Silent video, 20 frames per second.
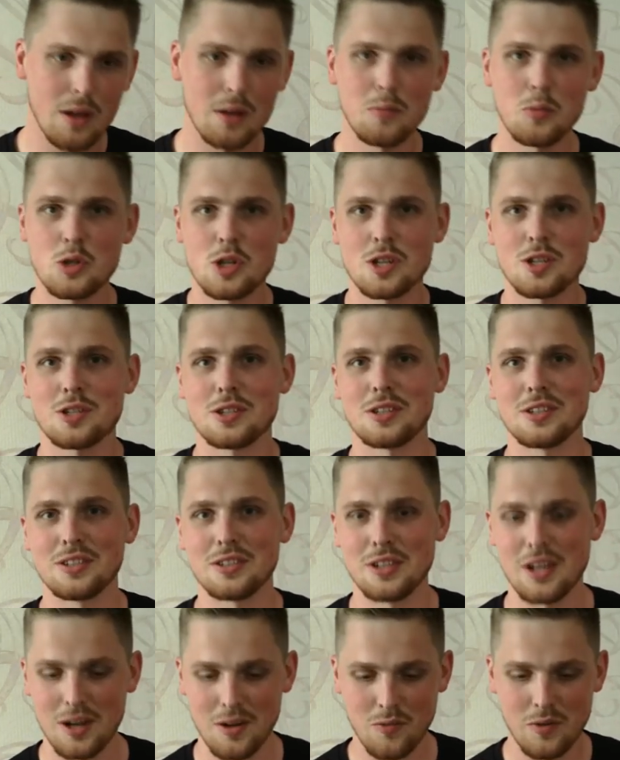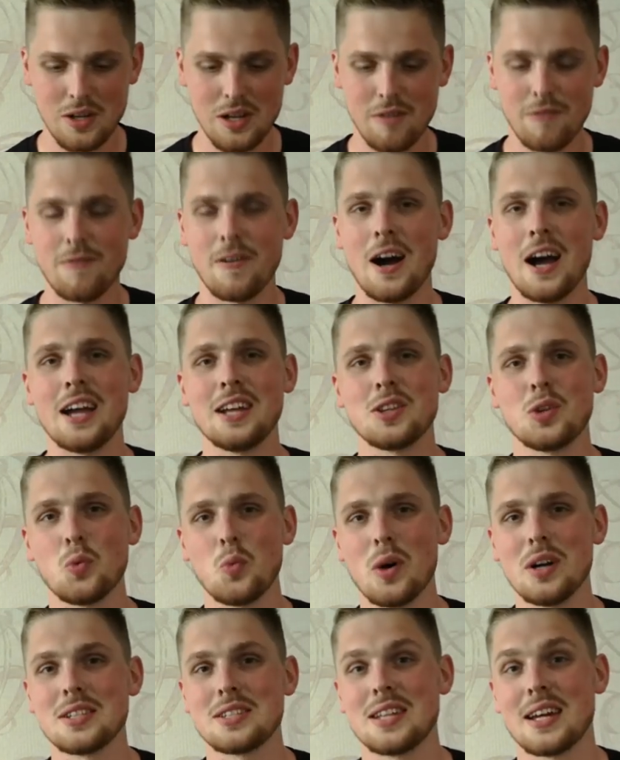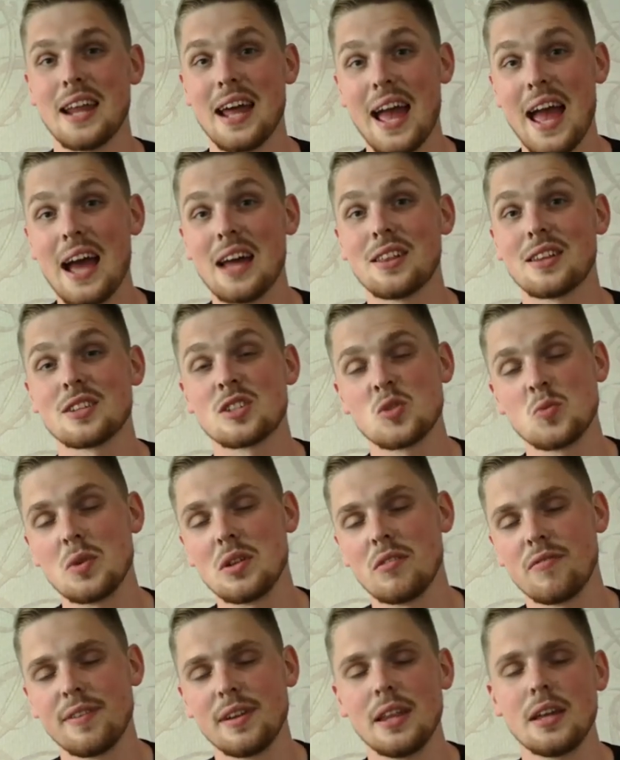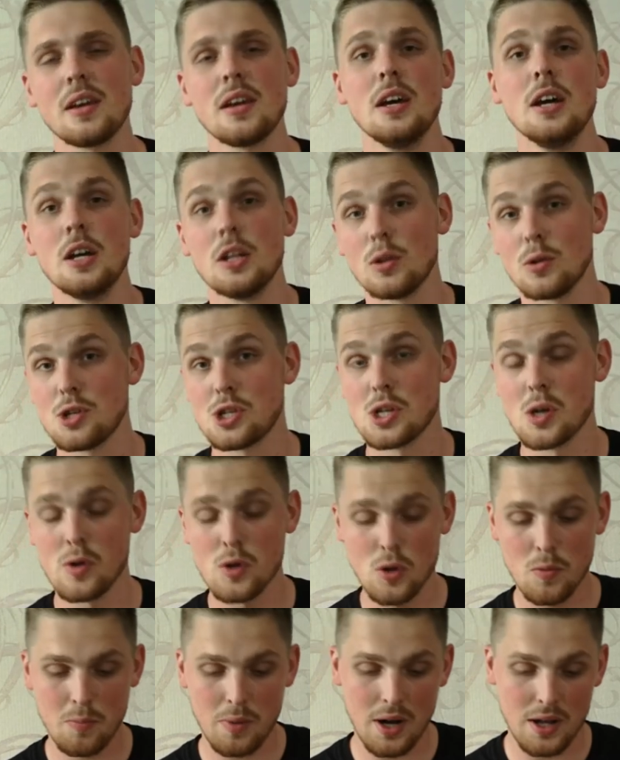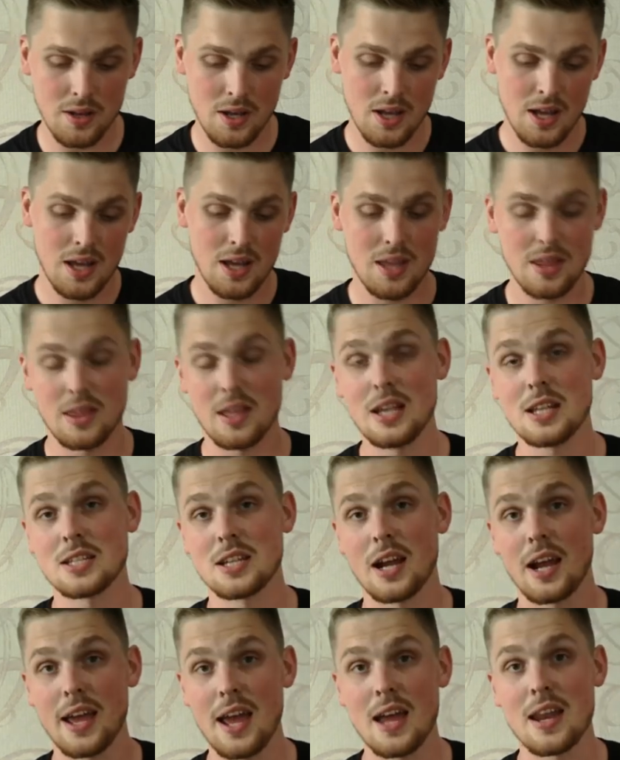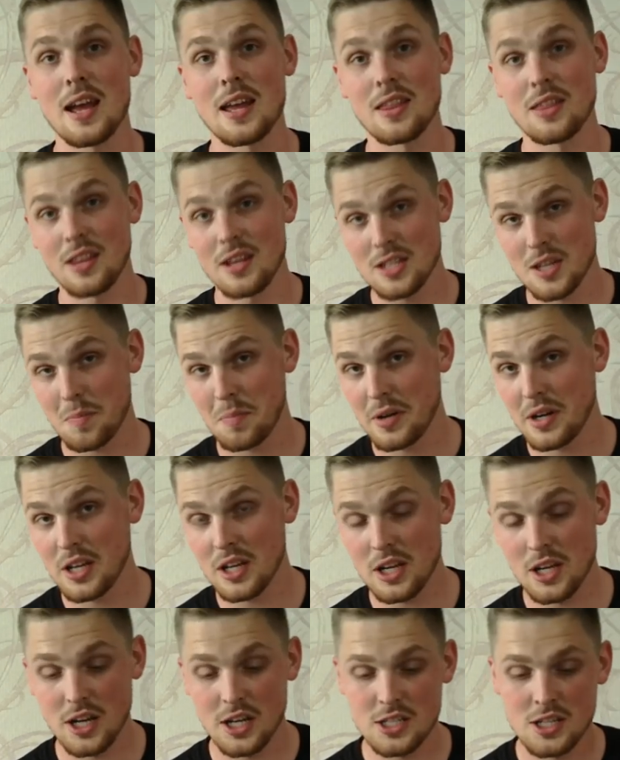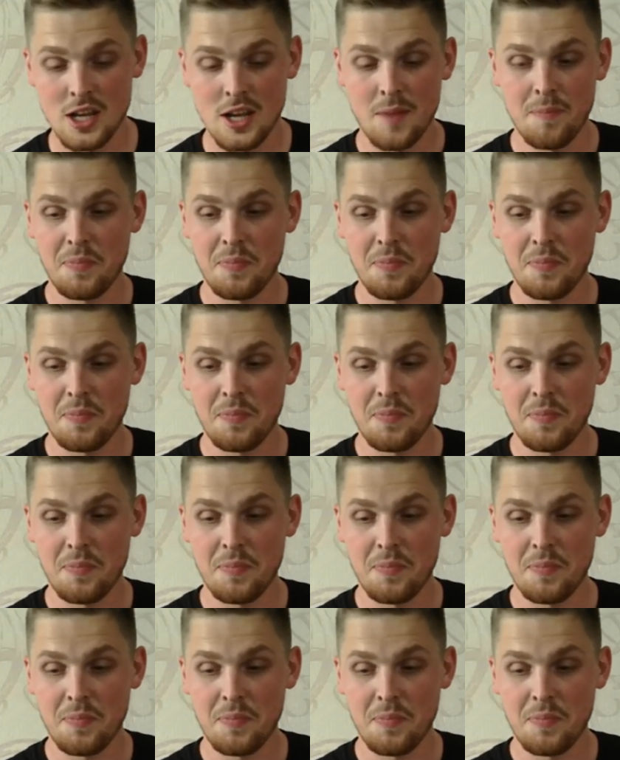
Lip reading: We just didn't really find the ones that had the sweet filling to show you. But these are it, and these are pretty good.